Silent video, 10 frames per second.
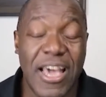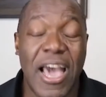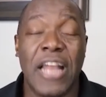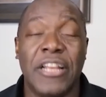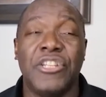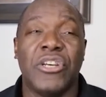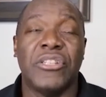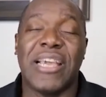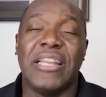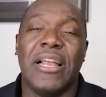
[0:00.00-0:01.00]
And it just
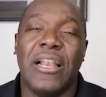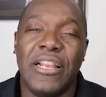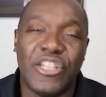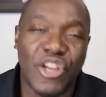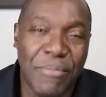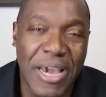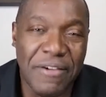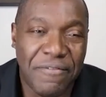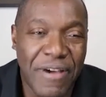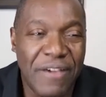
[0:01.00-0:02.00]
kind of lit up my
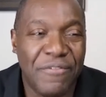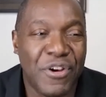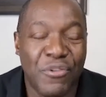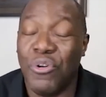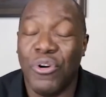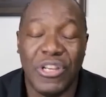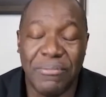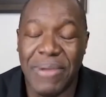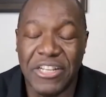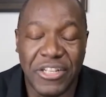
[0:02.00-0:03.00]
five year old
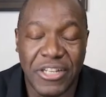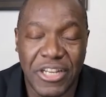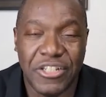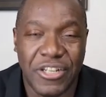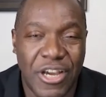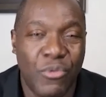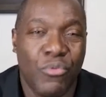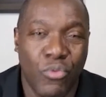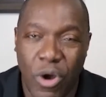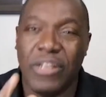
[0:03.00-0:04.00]
imagination. I
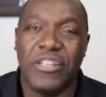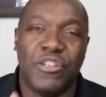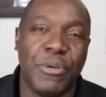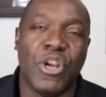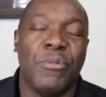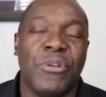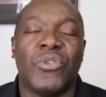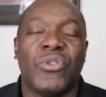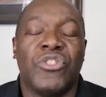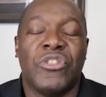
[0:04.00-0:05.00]
wanted to become a
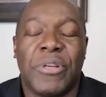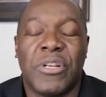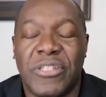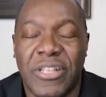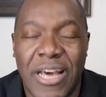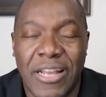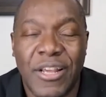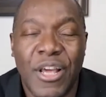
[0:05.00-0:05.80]
soldier because of that.